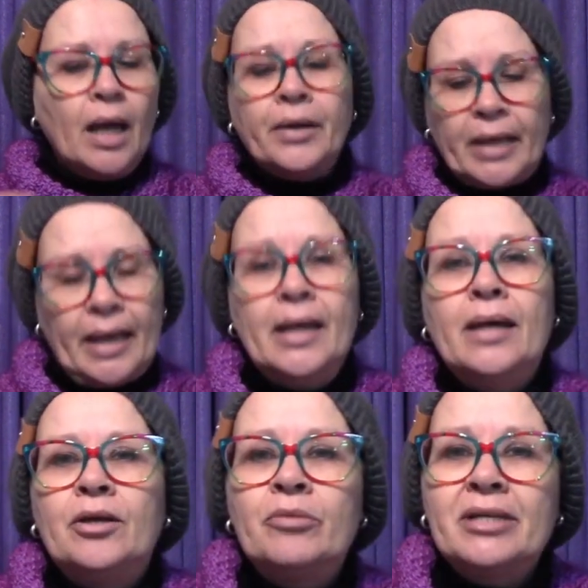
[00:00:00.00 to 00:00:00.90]
Okay,
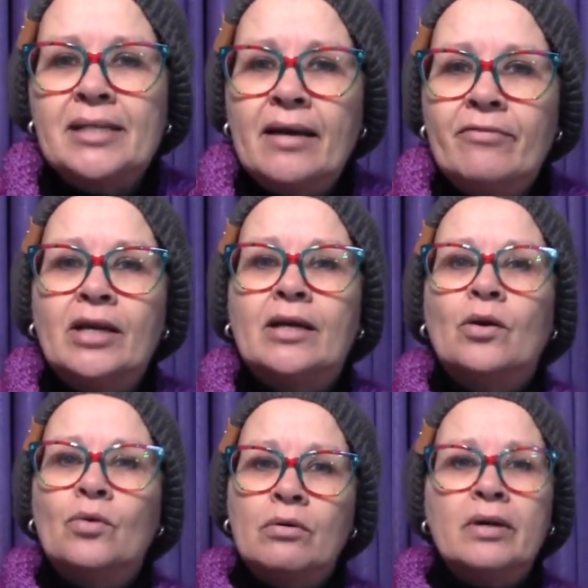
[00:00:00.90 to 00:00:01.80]
you must have a
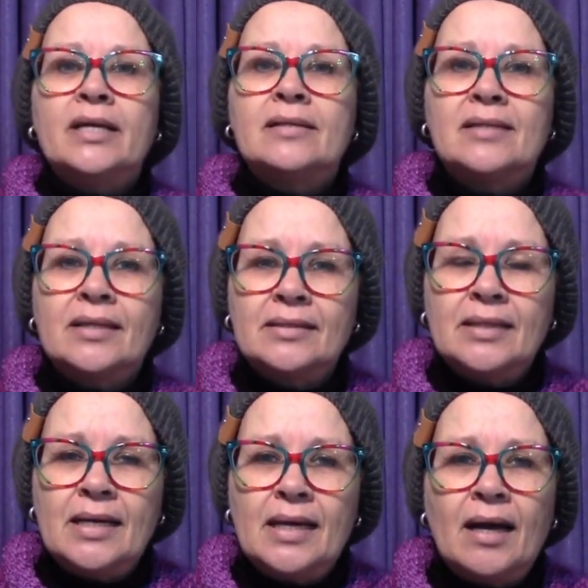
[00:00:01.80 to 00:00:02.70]
glorious Saturday.